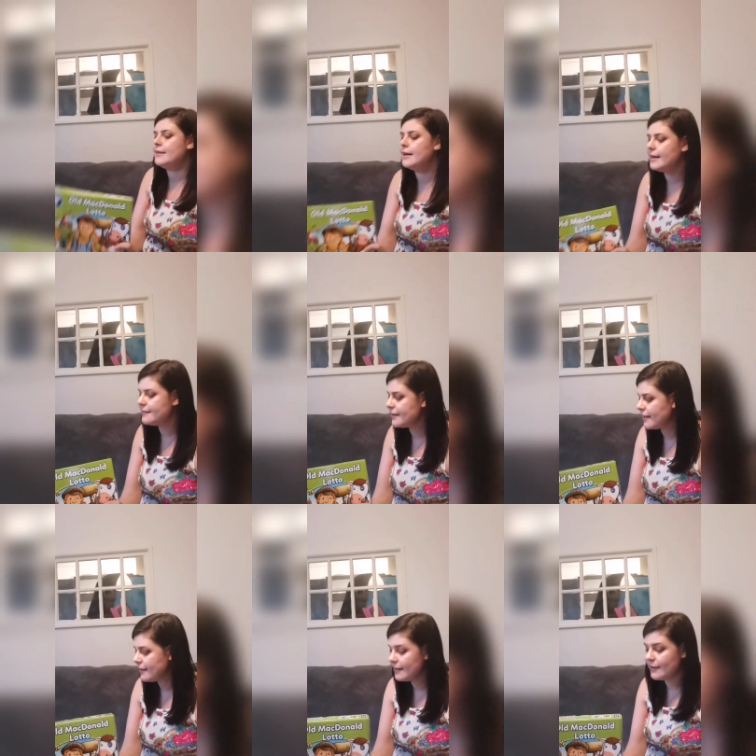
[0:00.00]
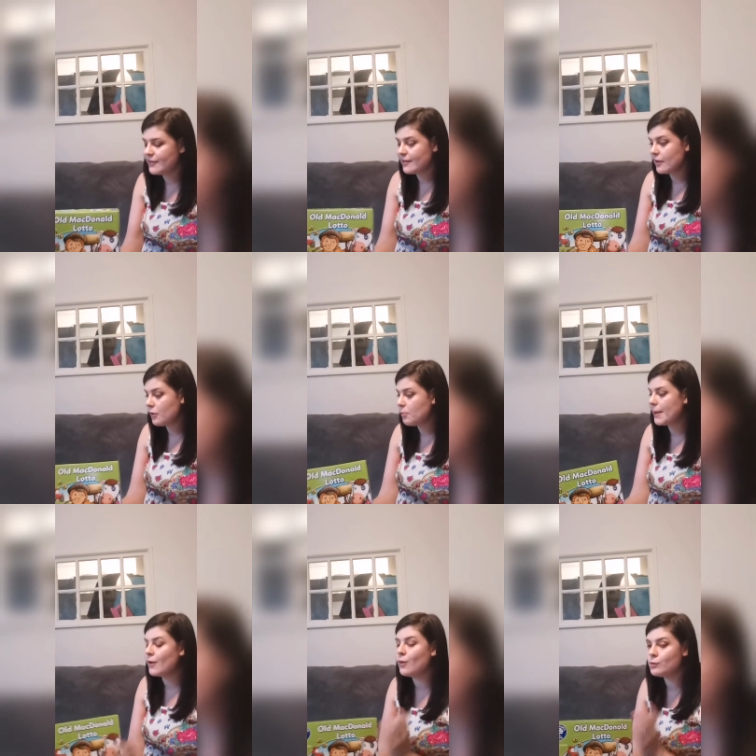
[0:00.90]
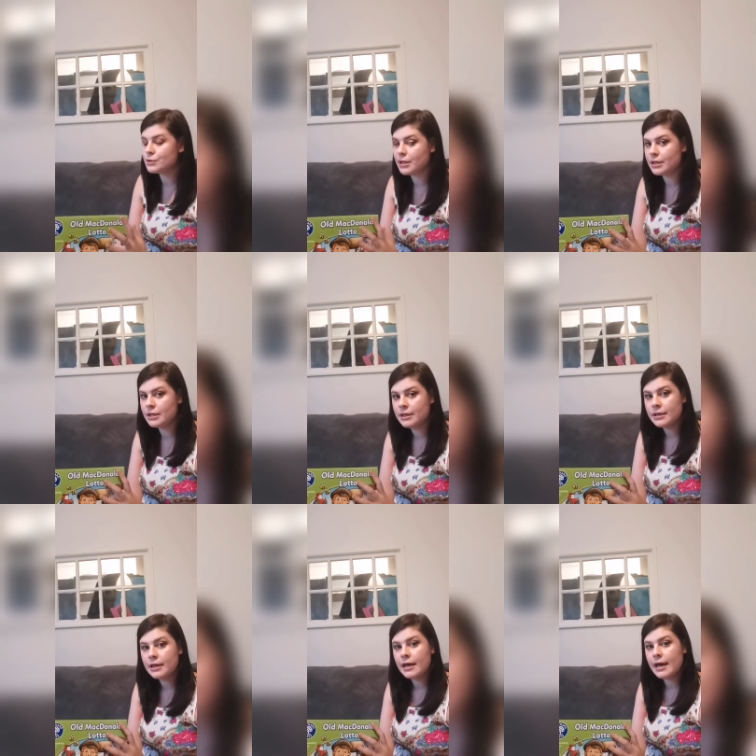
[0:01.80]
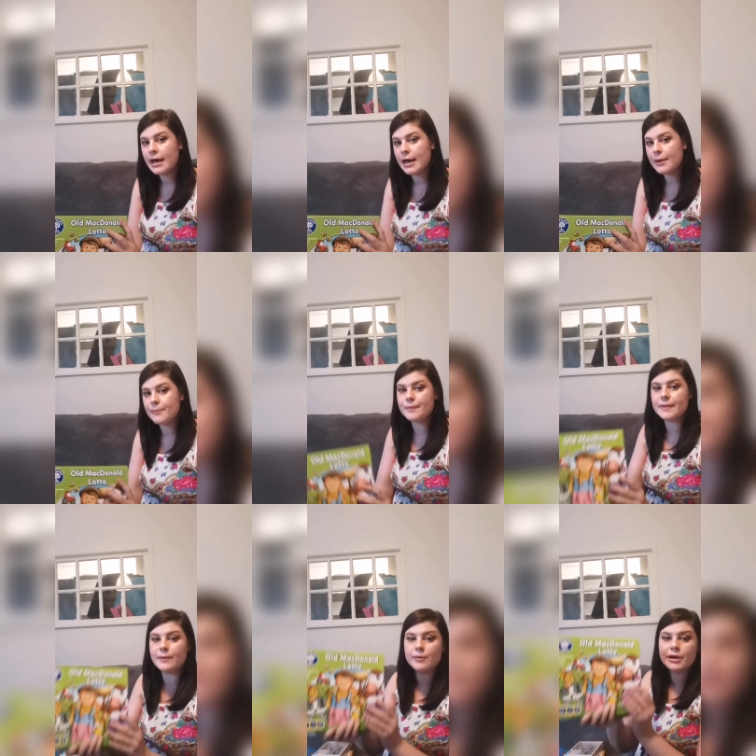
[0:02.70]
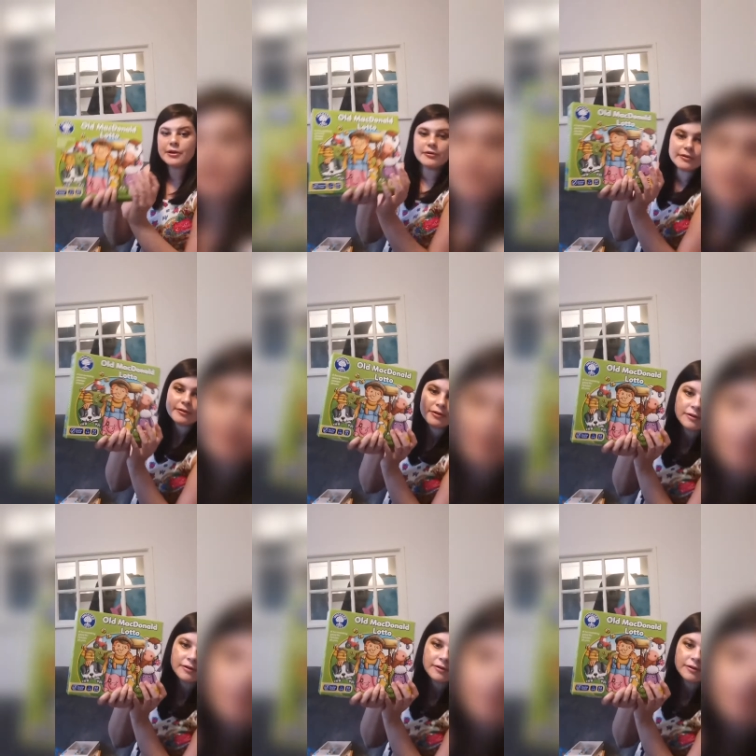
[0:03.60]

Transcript: that as he get now he's a little bit older, um, that we can